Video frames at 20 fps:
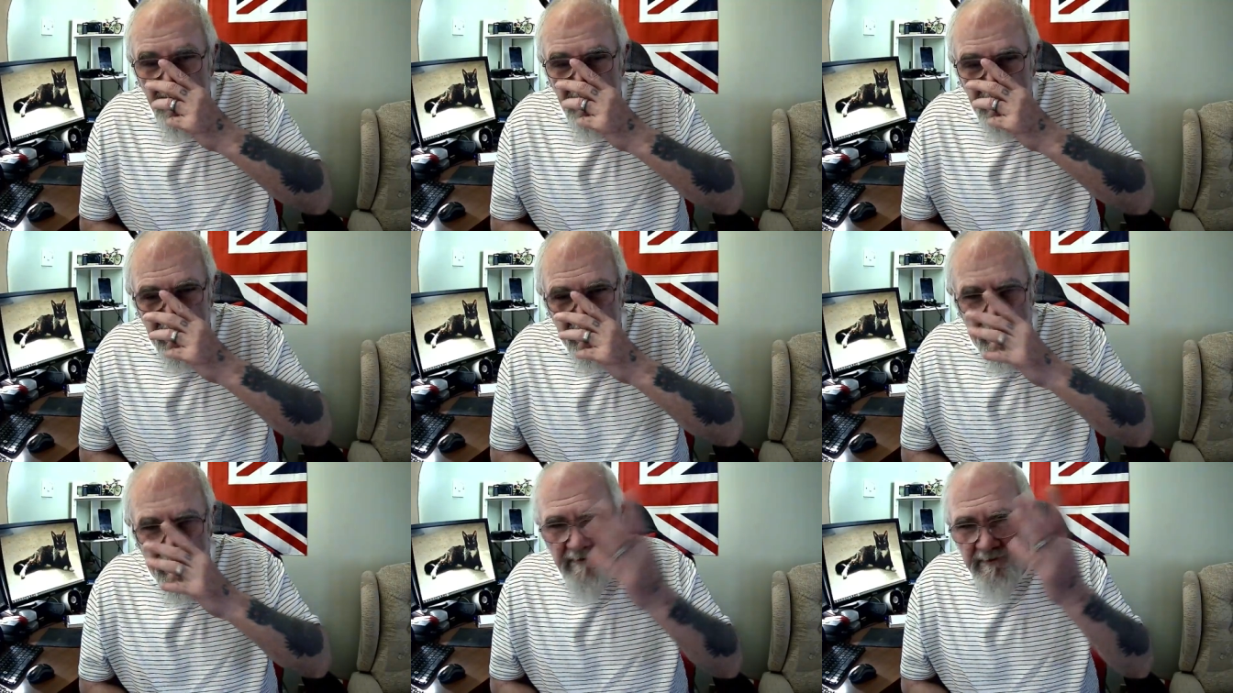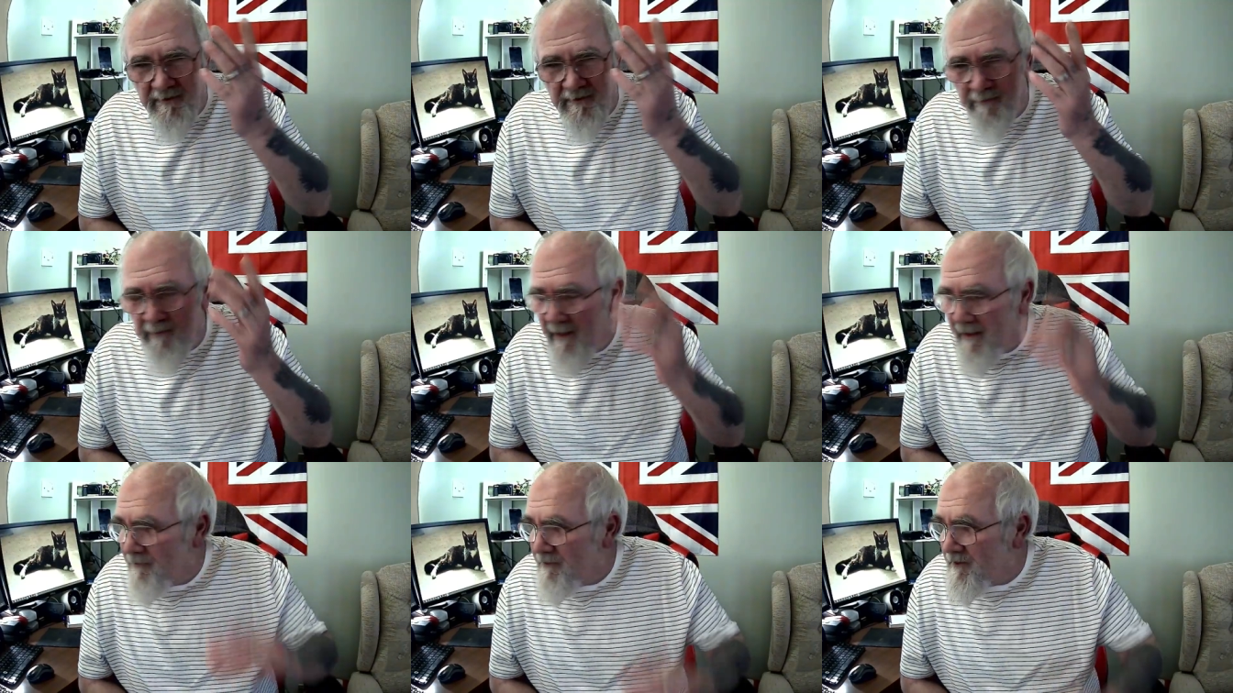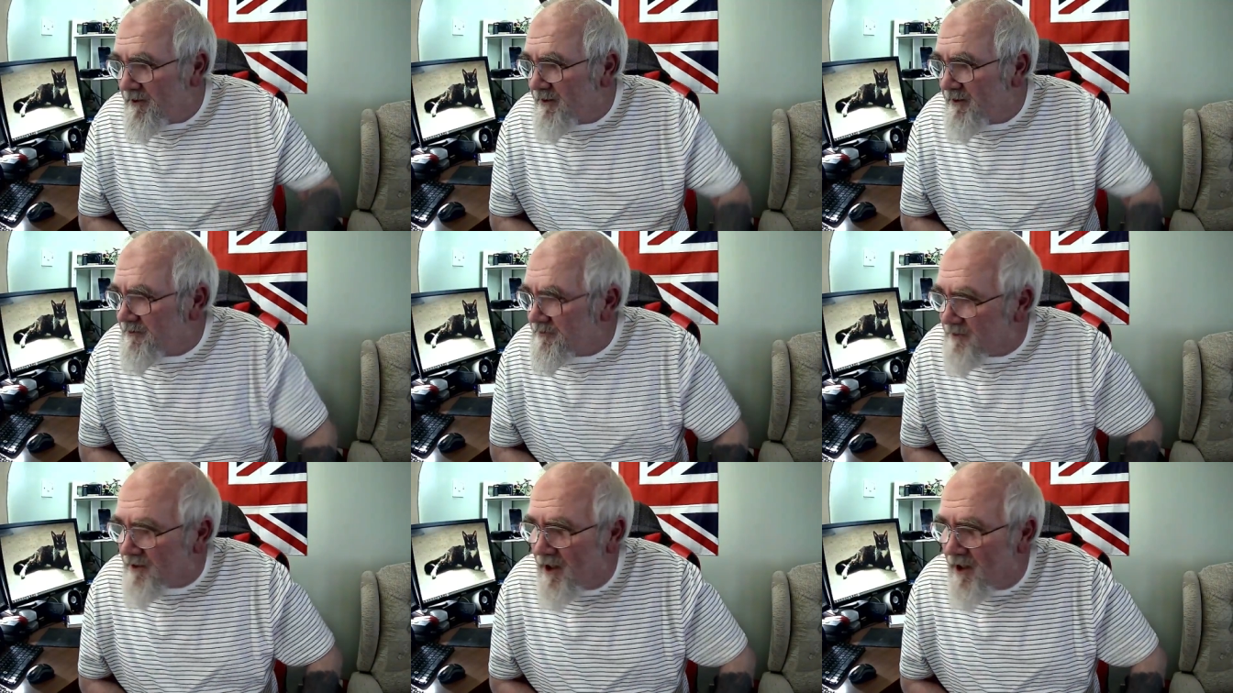And apparently
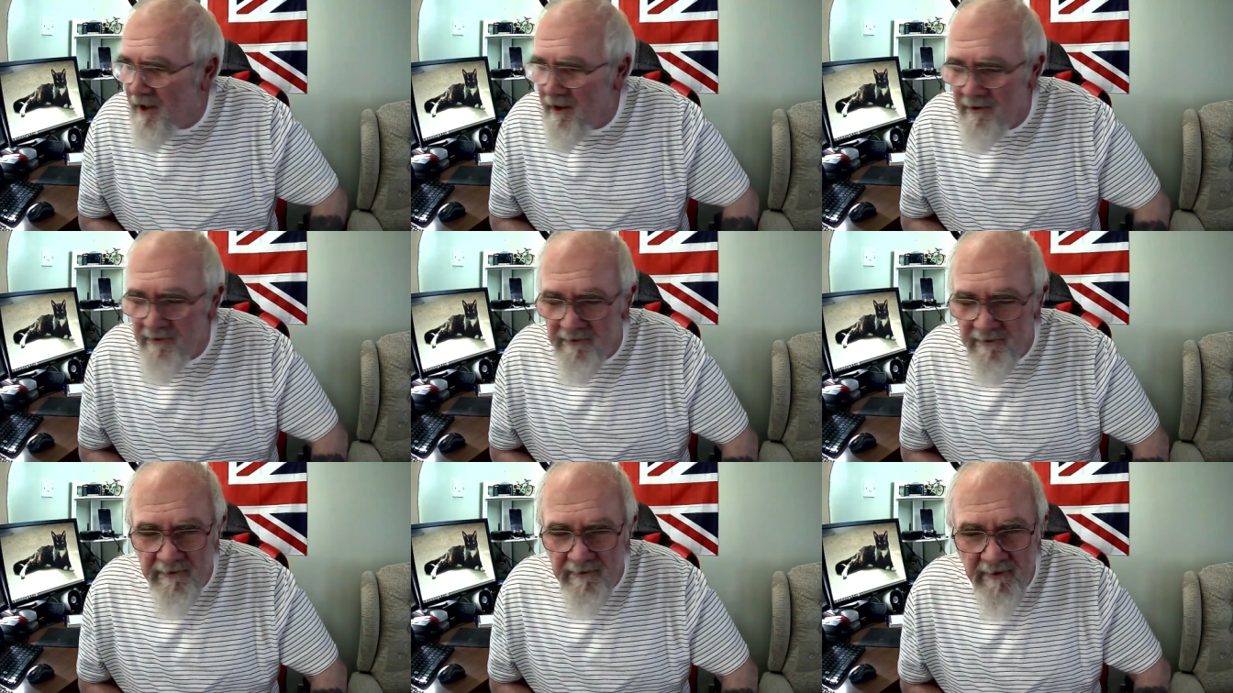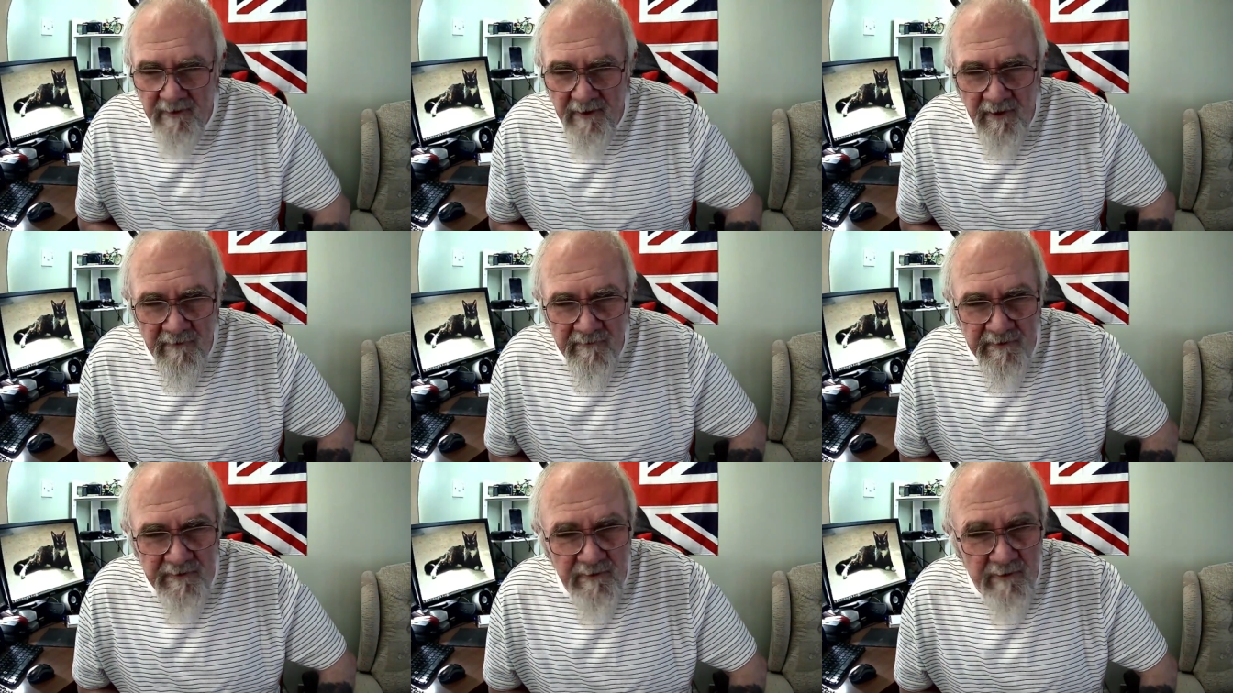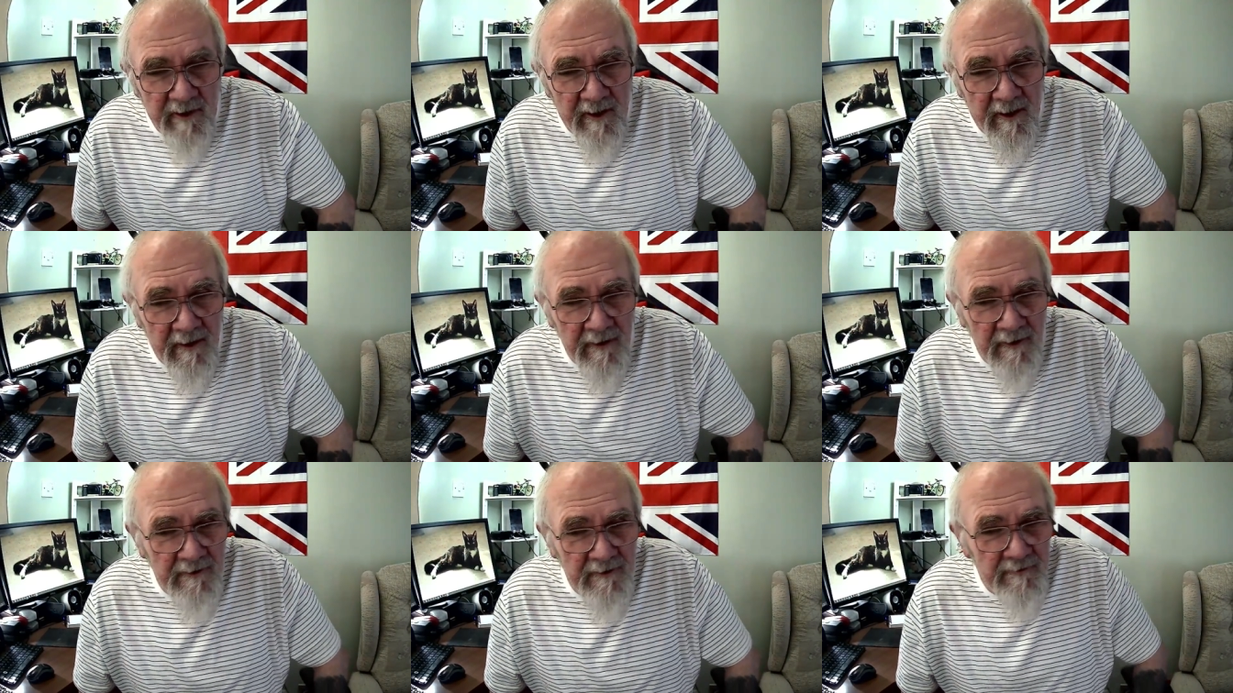he's gone over to
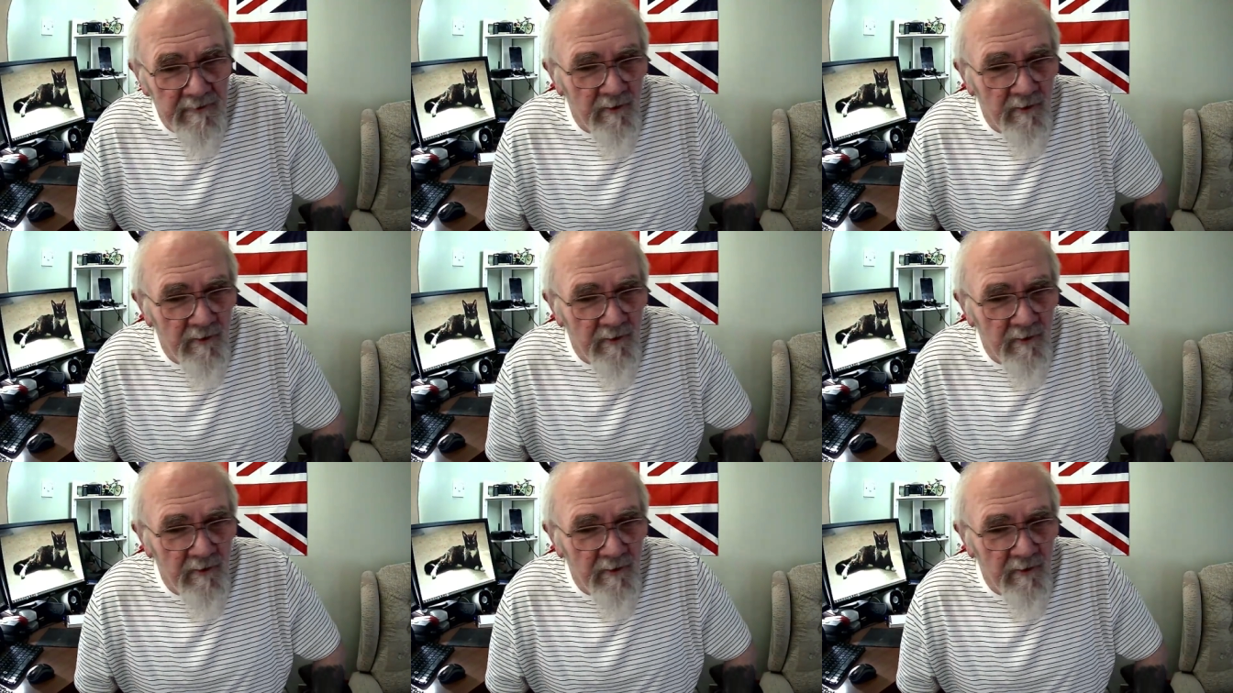Ireland,